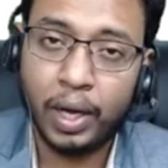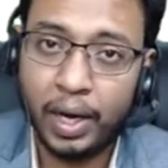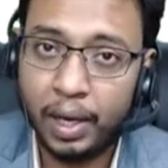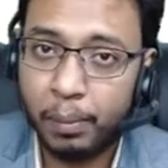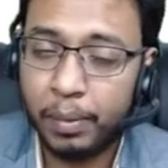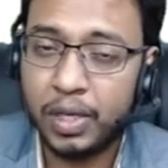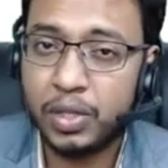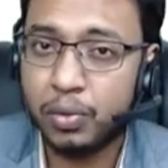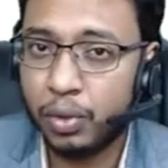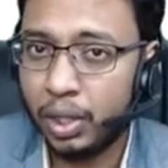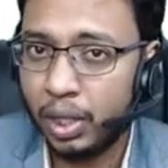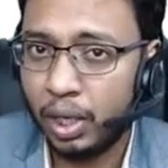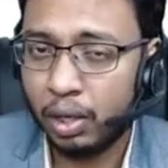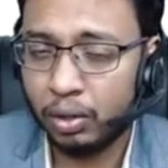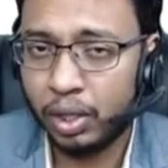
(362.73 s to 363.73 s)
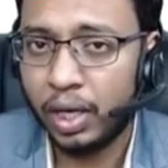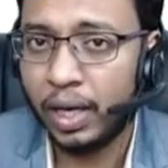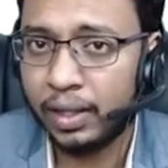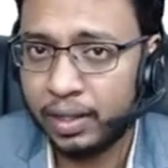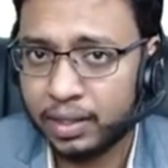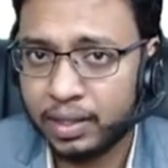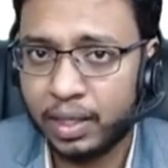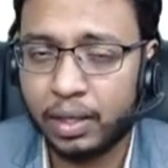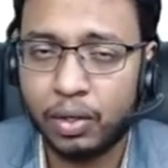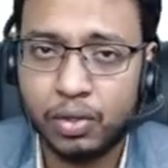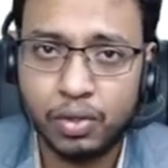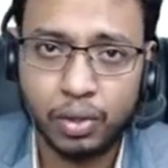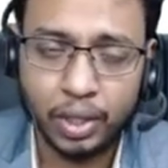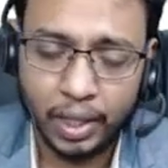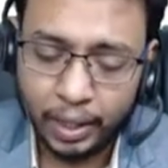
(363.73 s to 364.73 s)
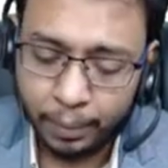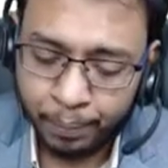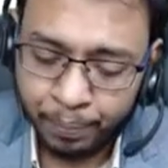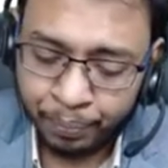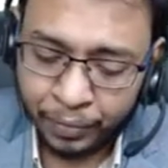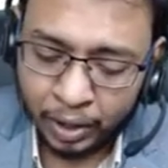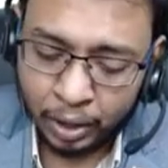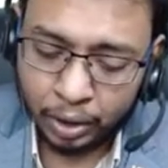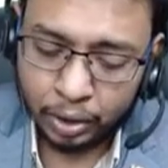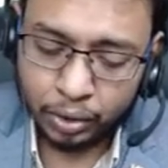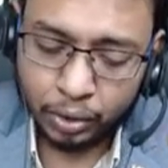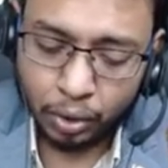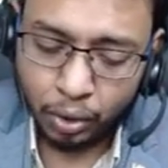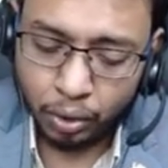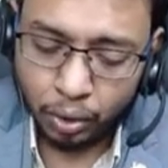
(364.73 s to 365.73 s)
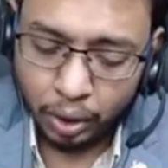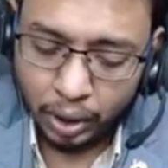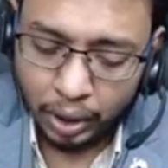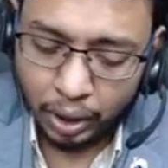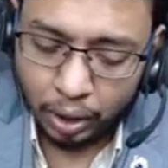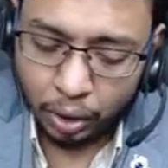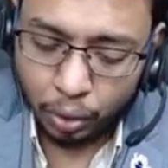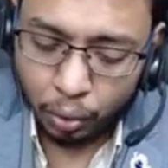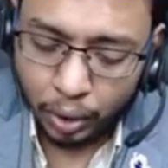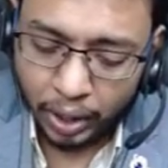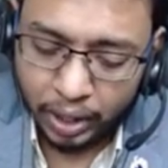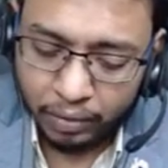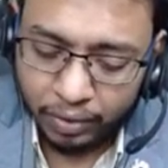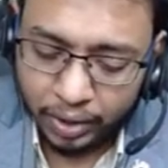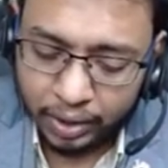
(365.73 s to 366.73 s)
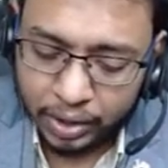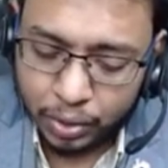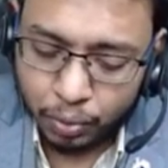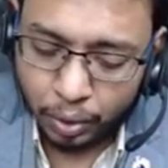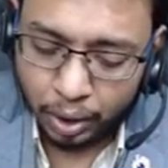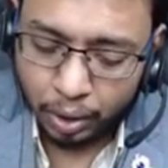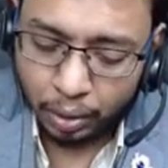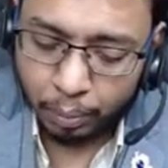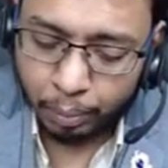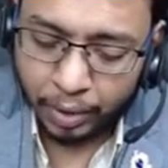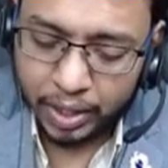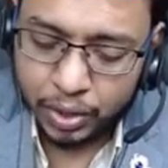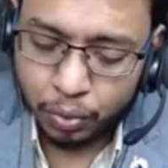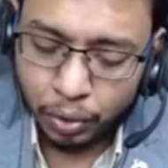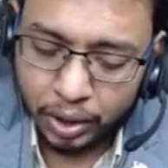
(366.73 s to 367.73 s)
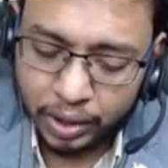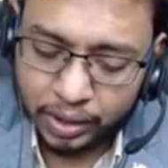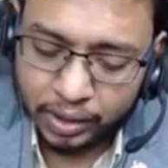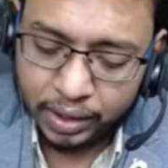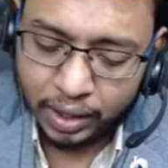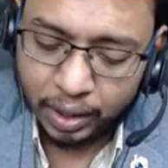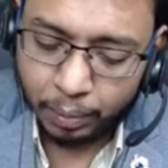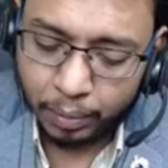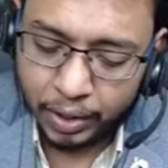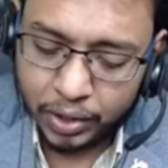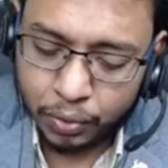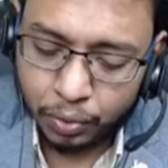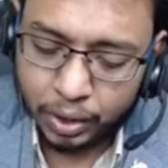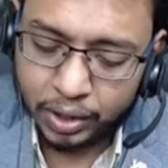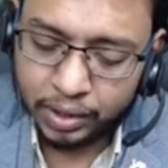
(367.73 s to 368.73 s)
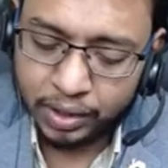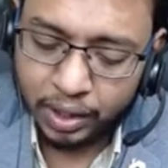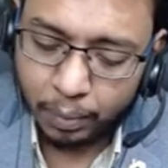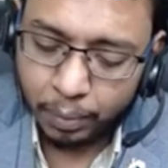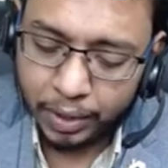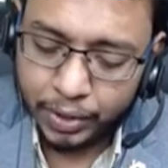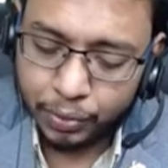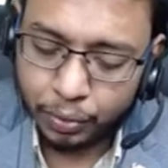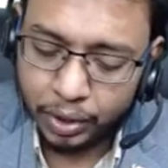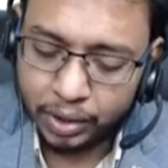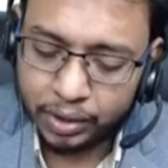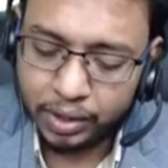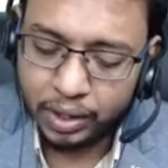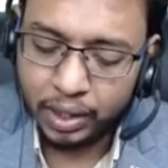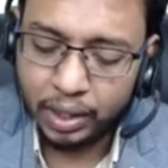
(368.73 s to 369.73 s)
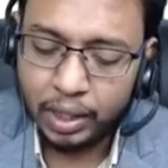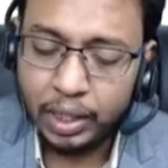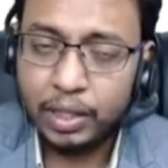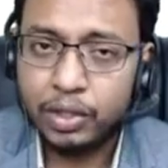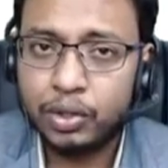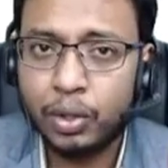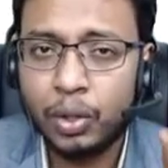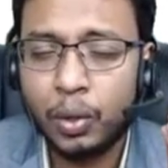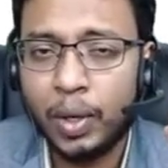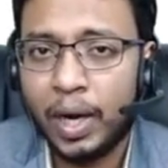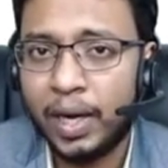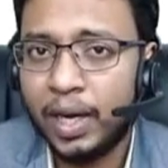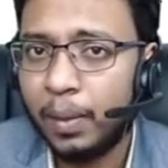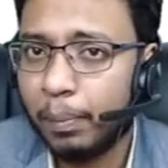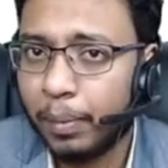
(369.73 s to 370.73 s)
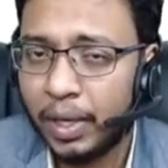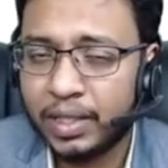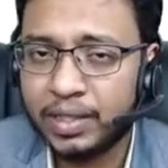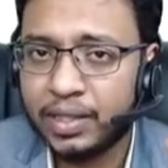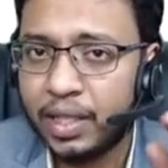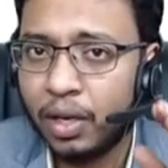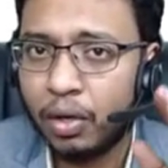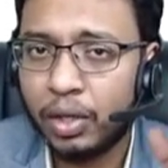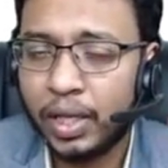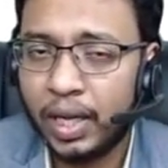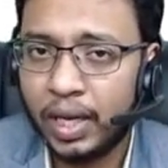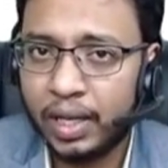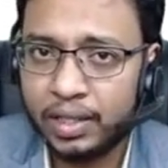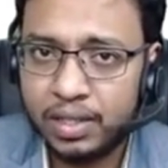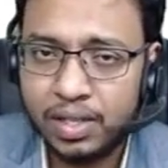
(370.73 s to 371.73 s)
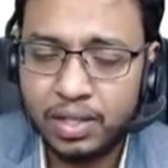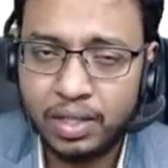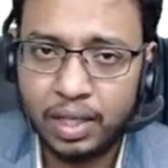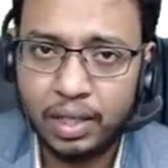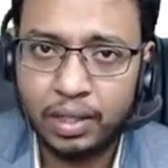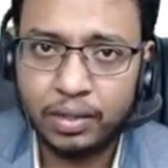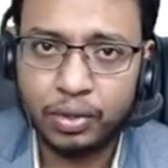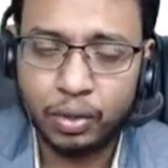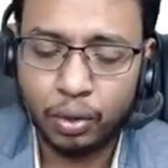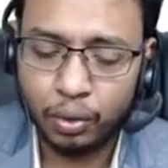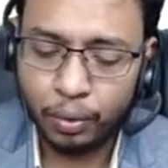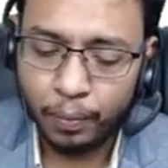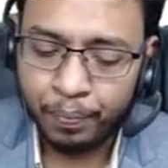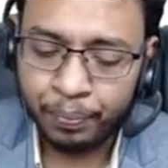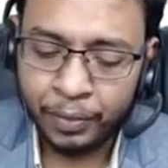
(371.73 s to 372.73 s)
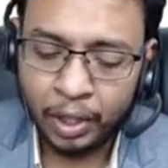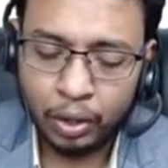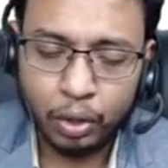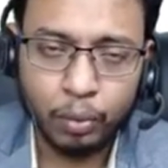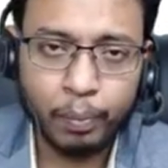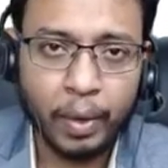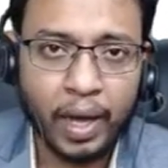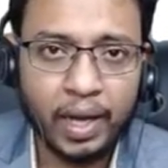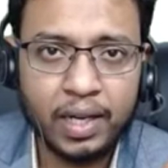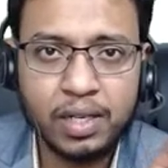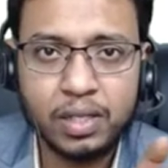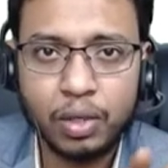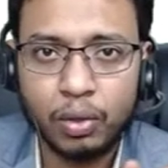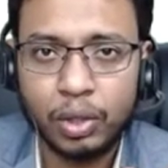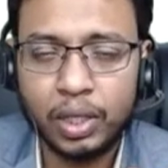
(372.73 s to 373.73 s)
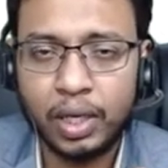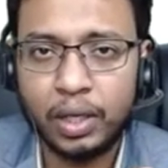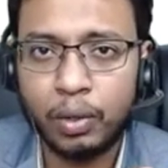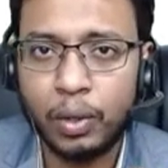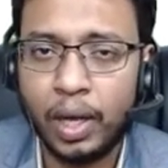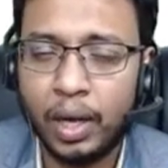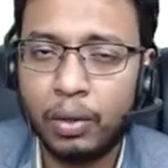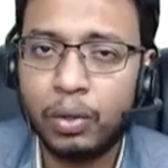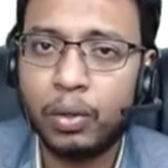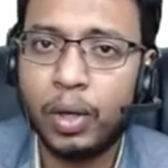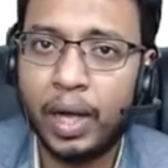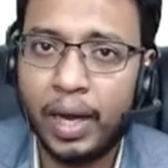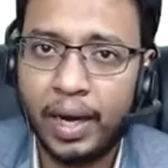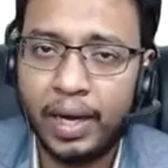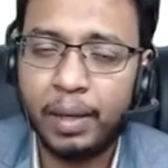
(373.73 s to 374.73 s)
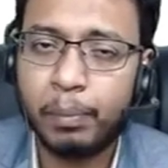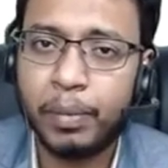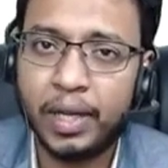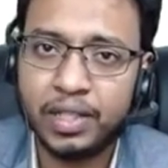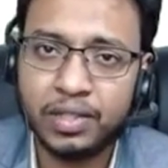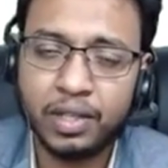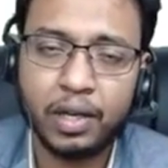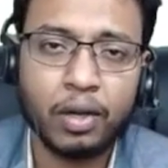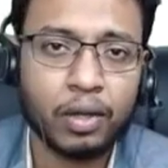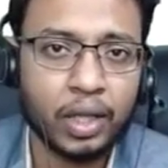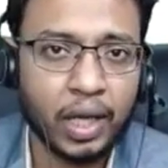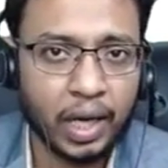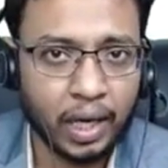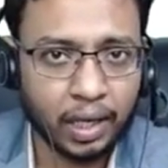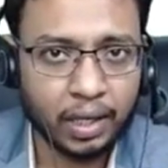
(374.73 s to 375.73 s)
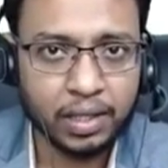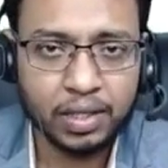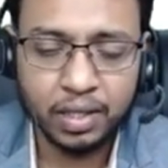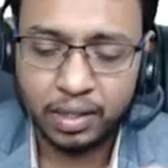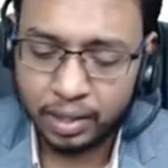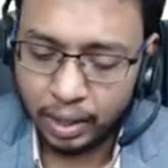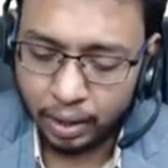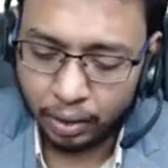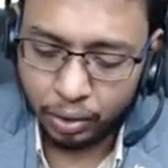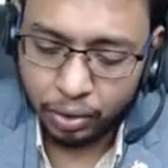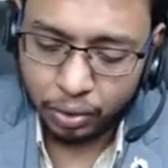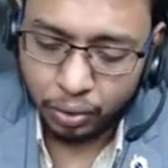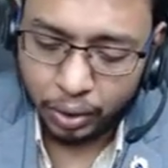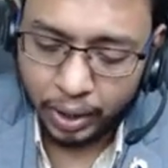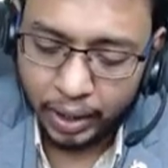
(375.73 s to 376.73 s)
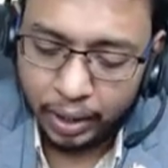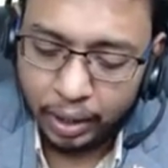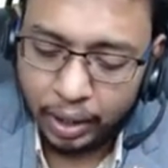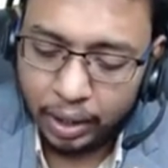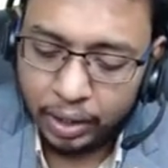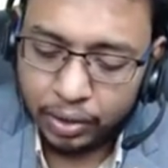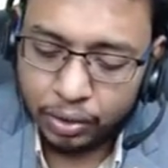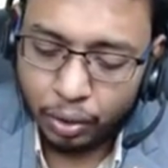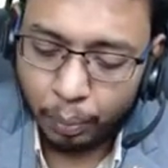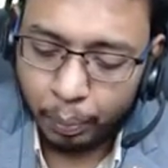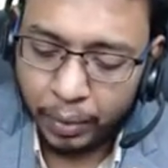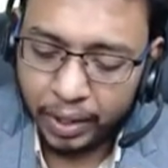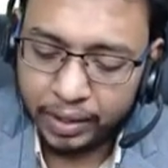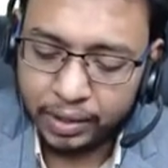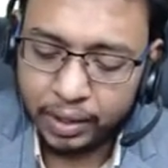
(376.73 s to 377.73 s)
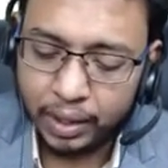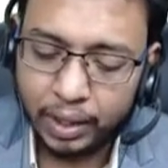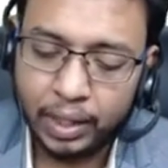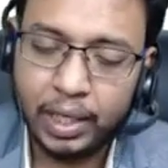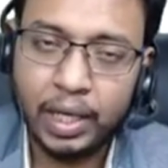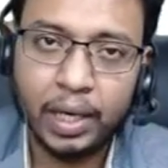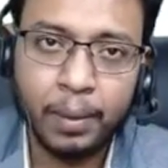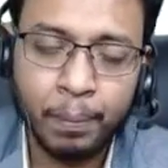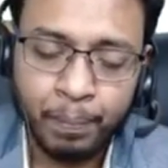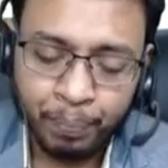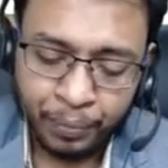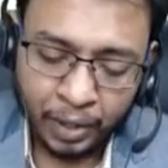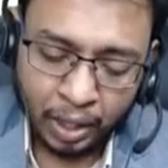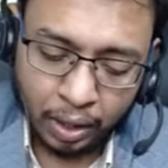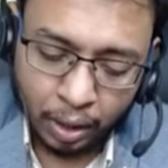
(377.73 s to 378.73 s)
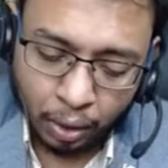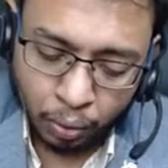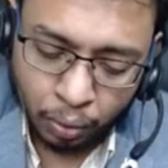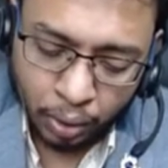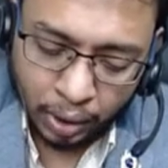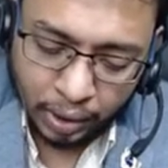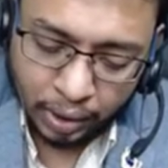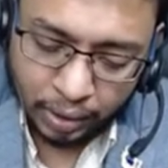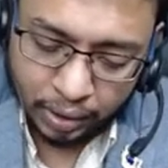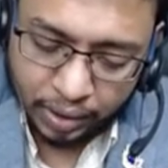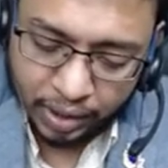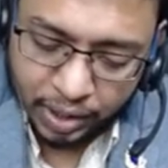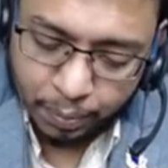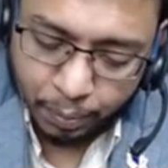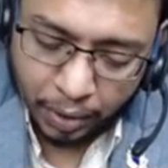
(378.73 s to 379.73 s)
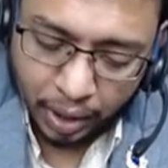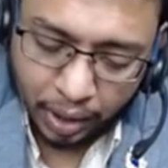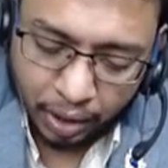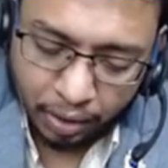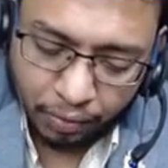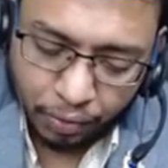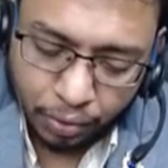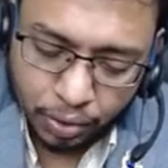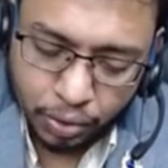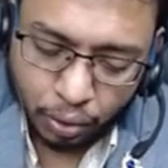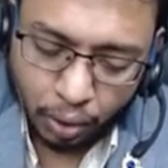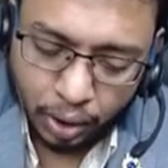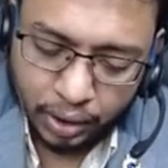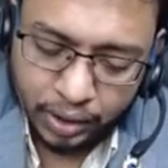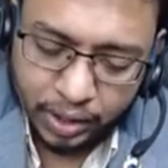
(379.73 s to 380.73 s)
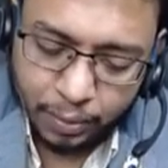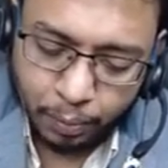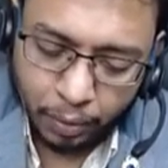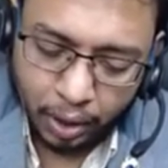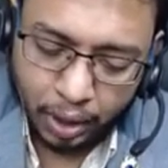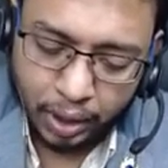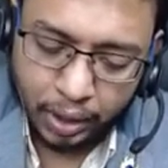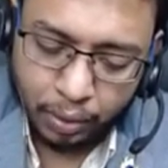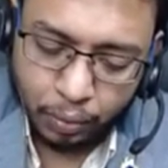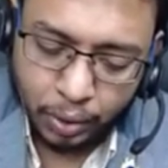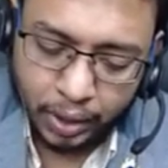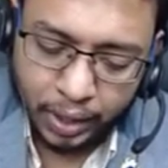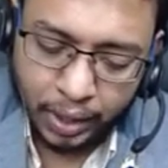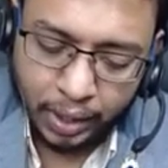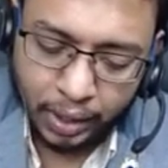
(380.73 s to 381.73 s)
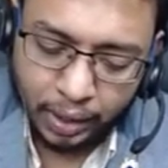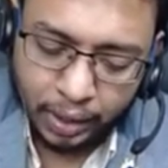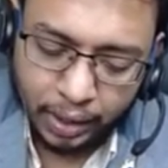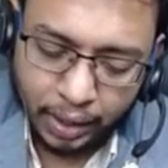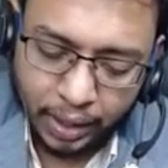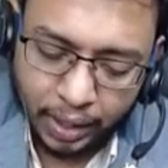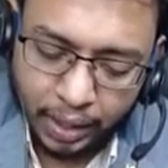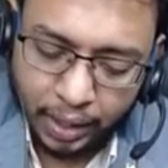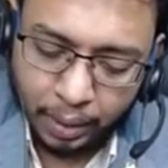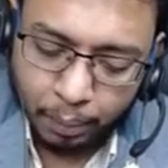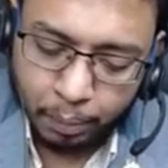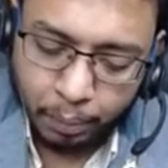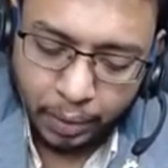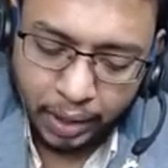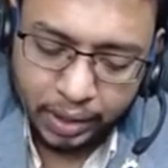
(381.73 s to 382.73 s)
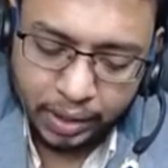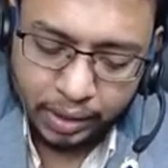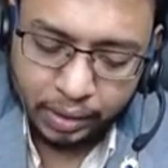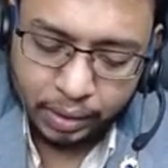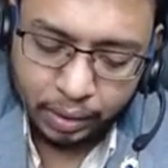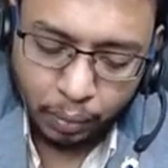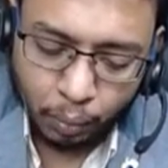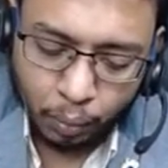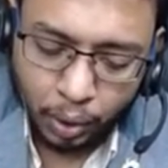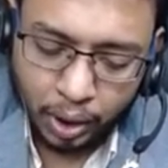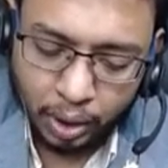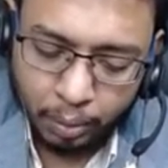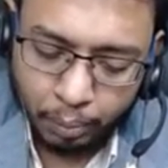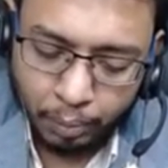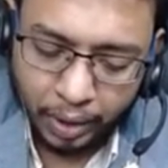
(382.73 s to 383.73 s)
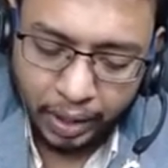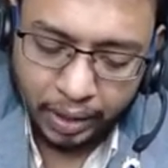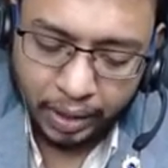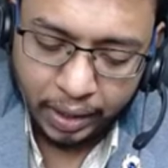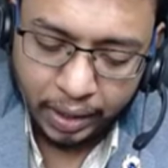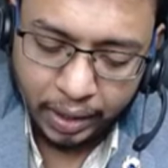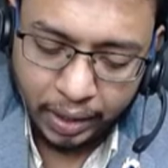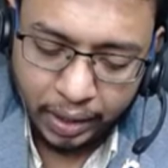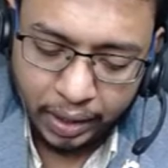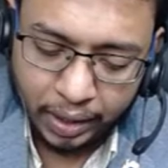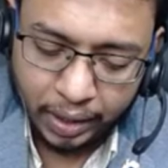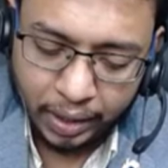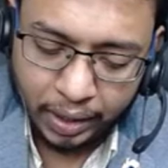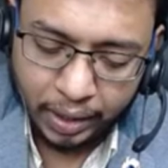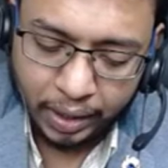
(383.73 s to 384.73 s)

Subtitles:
to add plus 1 on the other side also, right? So to nullify this one, plus 1 is there, plus 1 is there, plus 1 is there. So you added plus 3 on the LHS side. So to balance out that, you have to add plus 3 on the RHS side also, right? So plus 3, done. Now this part, if you solve this part, you will get a plus 1 minus a